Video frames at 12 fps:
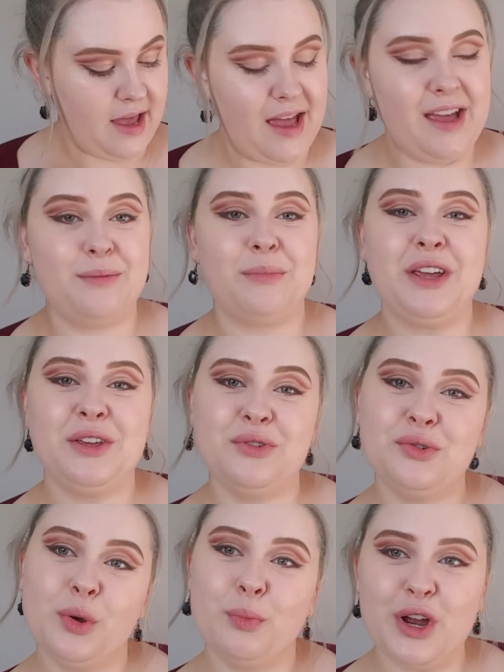And my
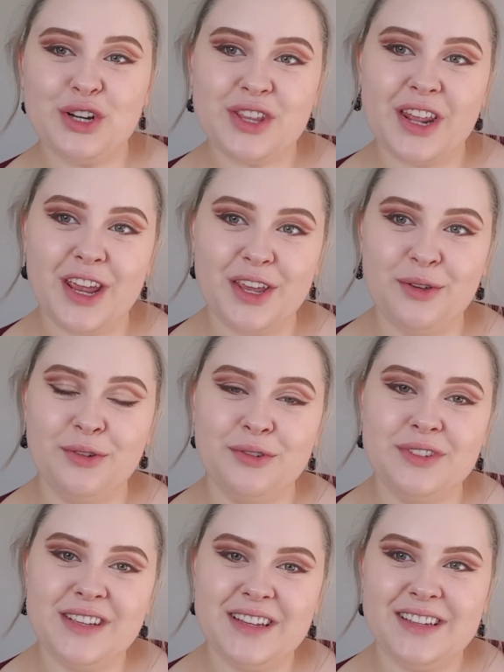usual brush that I
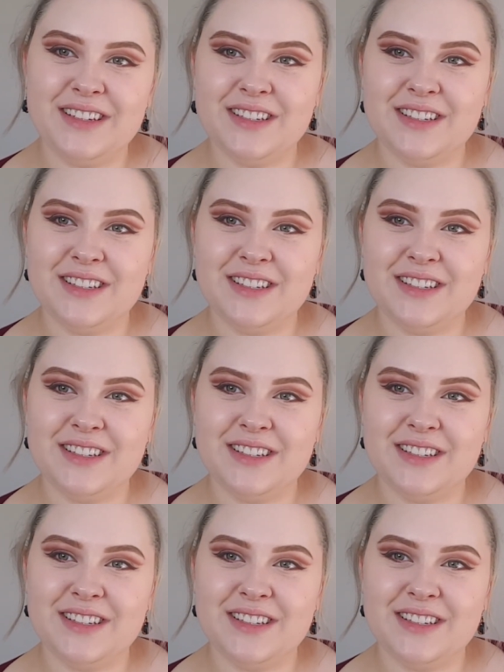use is